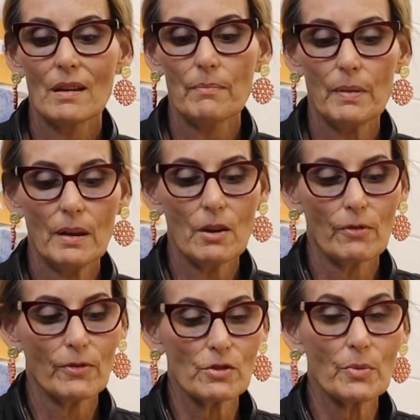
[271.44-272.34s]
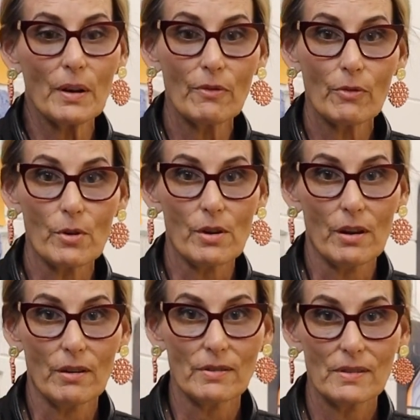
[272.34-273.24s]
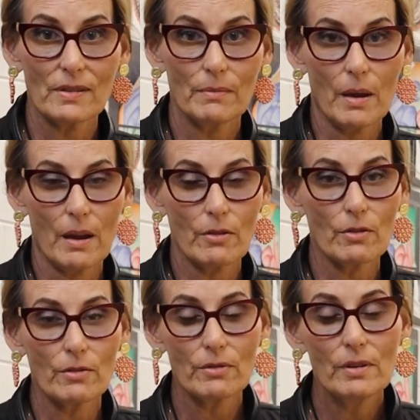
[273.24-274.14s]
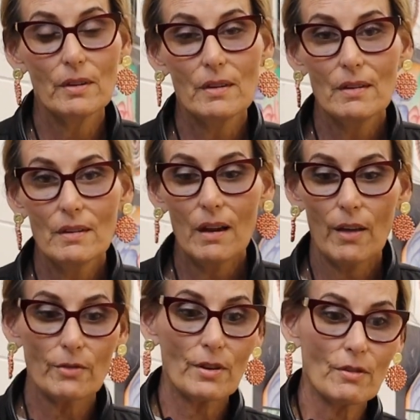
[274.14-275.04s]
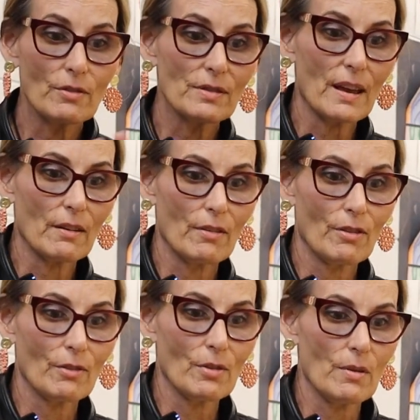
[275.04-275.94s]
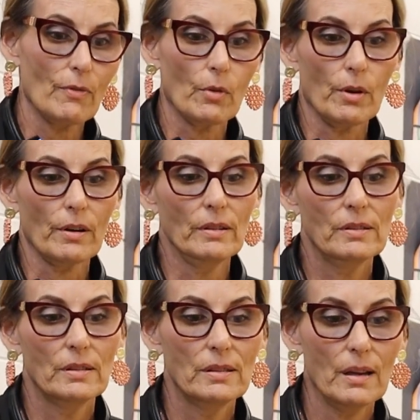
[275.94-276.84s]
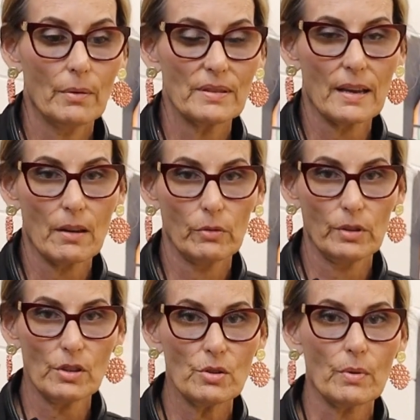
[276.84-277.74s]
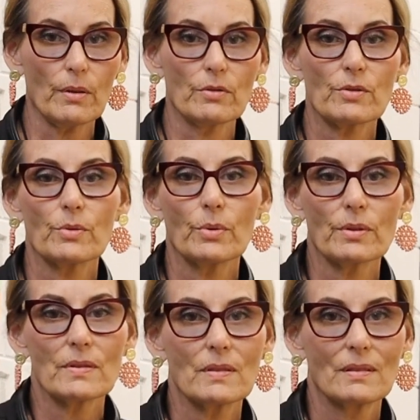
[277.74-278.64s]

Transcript: I've been here for 24 years. In my other years out of the 34, I was at only 2 other schools.